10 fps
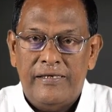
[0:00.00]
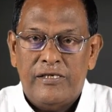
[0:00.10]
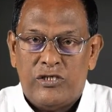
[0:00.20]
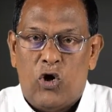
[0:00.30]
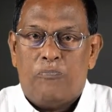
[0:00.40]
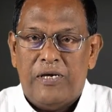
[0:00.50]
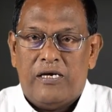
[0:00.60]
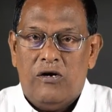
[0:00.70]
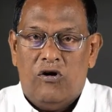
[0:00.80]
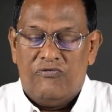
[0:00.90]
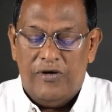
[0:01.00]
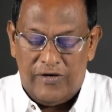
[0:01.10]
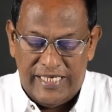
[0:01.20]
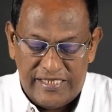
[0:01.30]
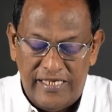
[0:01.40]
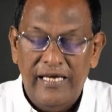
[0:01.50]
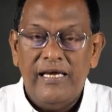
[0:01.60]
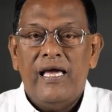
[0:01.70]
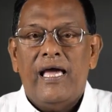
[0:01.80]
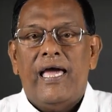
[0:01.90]
topic of your essay,
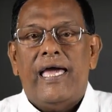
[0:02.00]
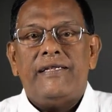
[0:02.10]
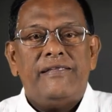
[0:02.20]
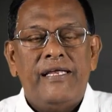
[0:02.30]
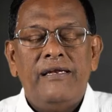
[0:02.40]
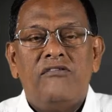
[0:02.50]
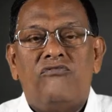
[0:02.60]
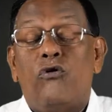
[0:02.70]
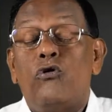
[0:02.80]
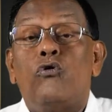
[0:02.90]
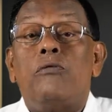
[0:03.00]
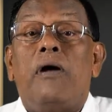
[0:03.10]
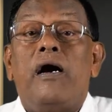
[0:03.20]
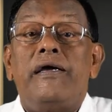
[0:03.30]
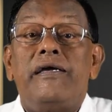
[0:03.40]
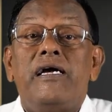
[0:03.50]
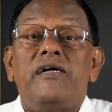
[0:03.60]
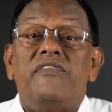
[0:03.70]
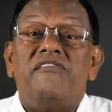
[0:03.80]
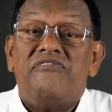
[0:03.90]
and then followed by
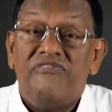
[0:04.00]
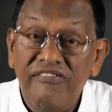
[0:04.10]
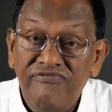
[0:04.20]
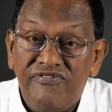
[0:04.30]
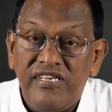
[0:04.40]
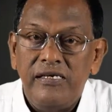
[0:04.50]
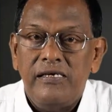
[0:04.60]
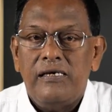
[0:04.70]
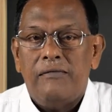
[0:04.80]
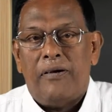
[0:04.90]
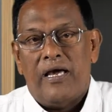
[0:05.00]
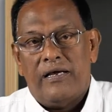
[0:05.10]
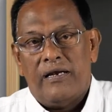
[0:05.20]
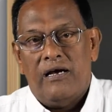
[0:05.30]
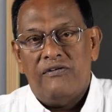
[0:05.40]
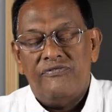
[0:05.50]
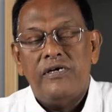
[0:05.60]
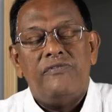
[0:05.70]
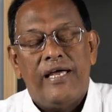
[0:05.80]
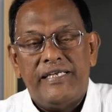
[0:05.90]
the 5th paragraph,
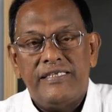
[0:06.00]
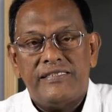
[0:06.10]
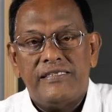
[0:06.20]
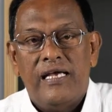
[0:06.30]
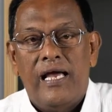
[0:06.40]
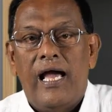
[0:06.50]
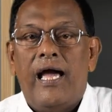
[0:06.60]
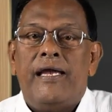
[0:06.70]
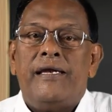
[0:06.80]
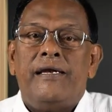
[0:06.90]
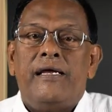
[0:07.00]
that is a